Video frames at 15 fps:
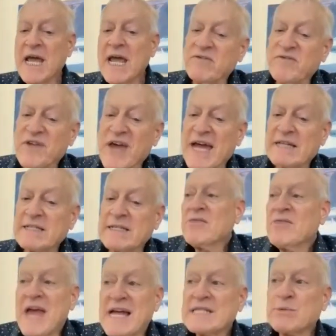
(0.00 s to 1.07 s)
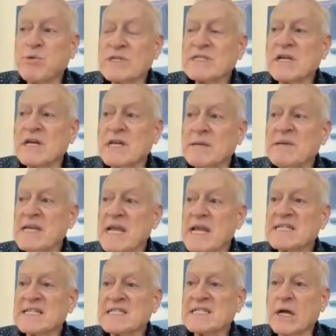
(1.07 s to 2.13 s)
In fact, that's what's going to be
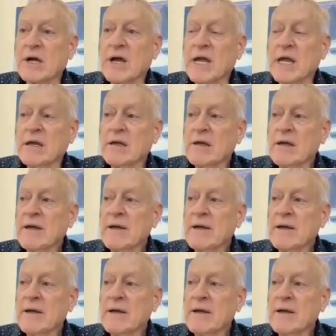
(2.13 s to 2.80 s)
necessary